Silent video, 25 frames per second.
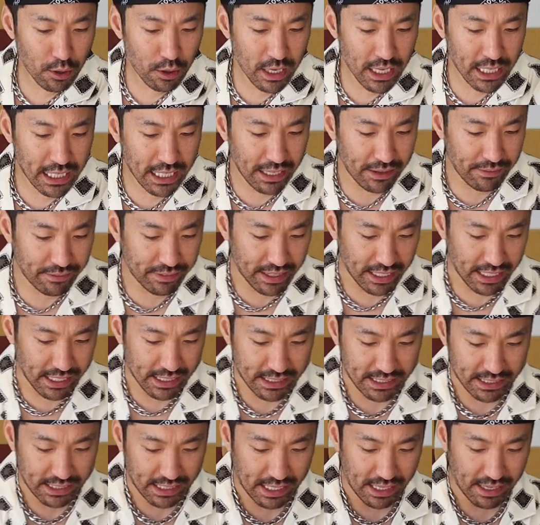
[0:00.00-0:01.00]
gonna give
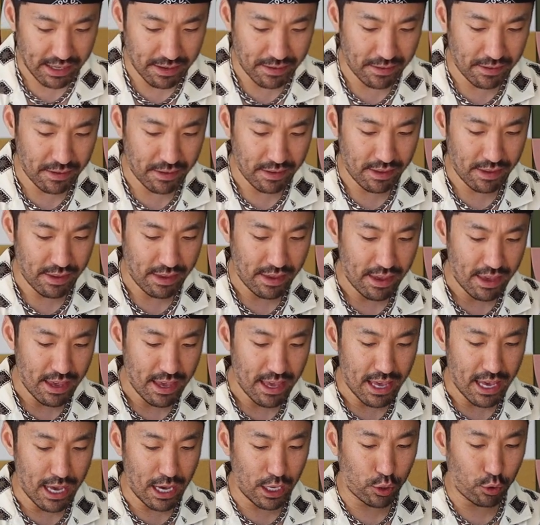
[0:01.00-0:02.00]
this
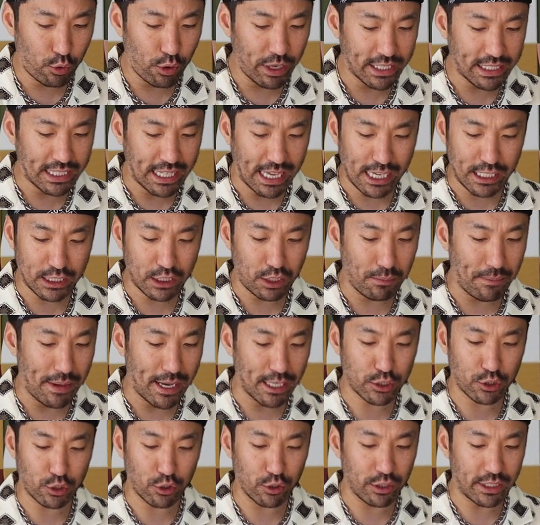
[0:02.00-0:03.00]
a quick taste to
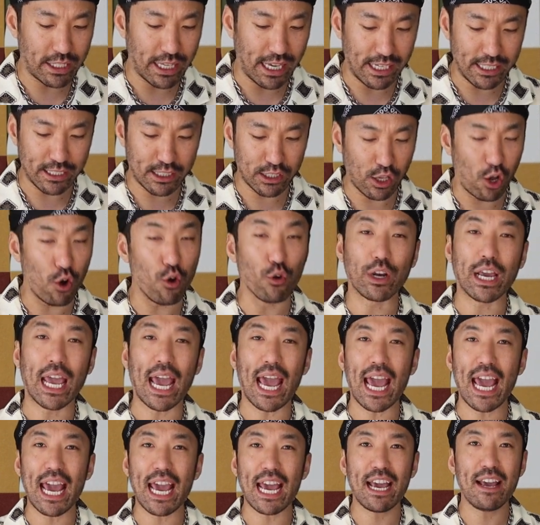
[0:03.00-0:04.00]
make sure it tastes
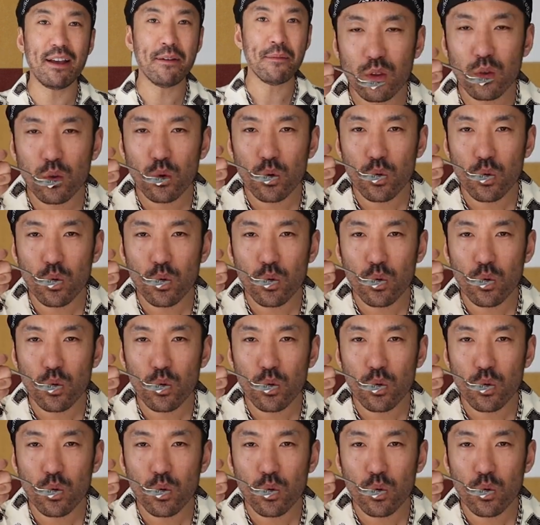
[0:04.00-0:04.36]
okay.